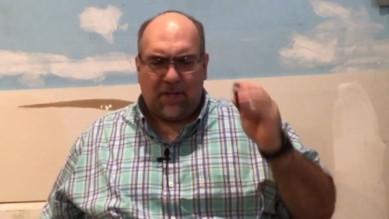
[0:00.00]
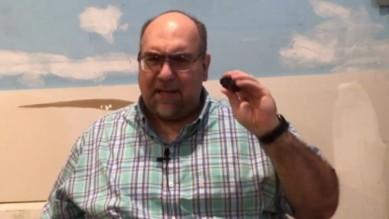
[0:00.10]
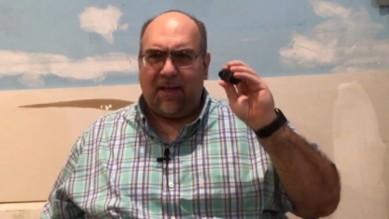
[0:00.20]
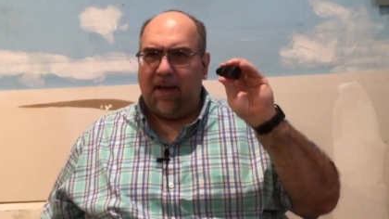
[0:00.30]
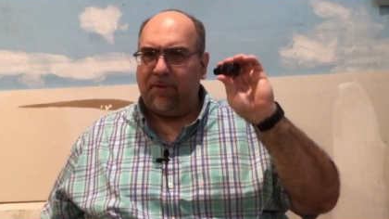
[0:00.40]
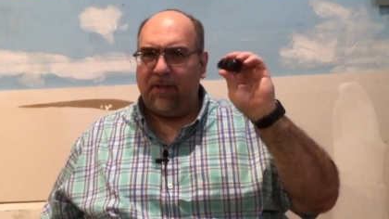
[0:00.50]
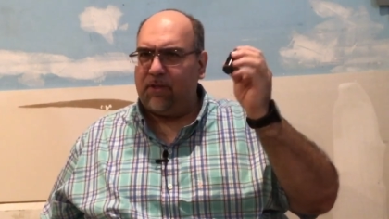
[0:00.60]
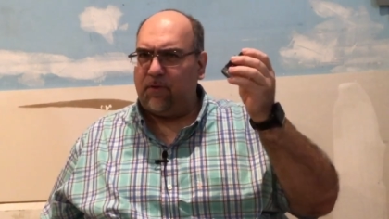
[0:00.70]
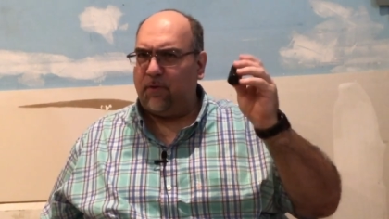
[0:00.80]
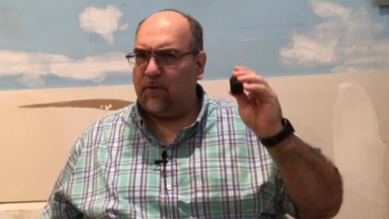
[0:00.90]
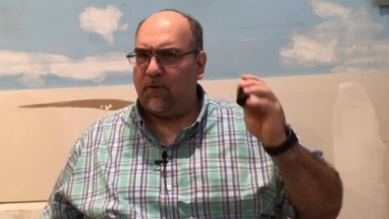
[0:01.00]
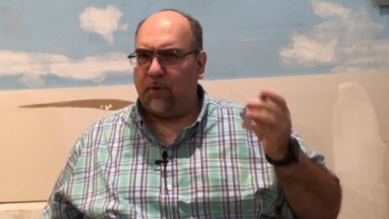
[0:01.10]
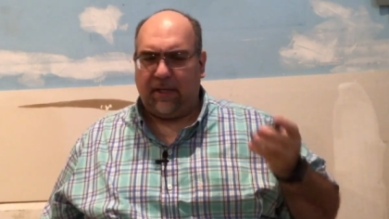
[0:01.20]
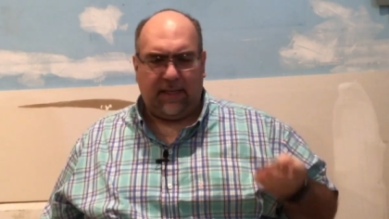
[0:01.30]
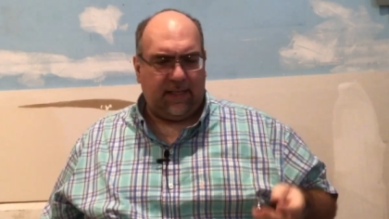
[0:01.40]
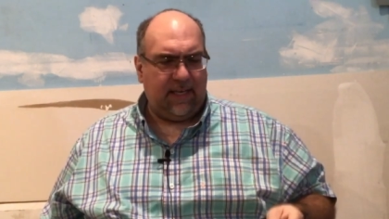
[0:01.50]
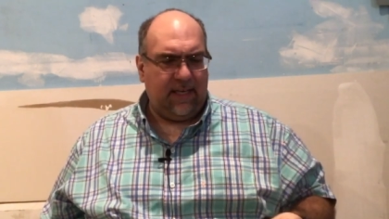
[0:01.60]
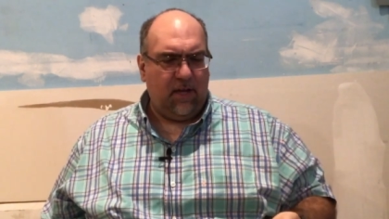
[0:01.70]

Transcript: I got this for free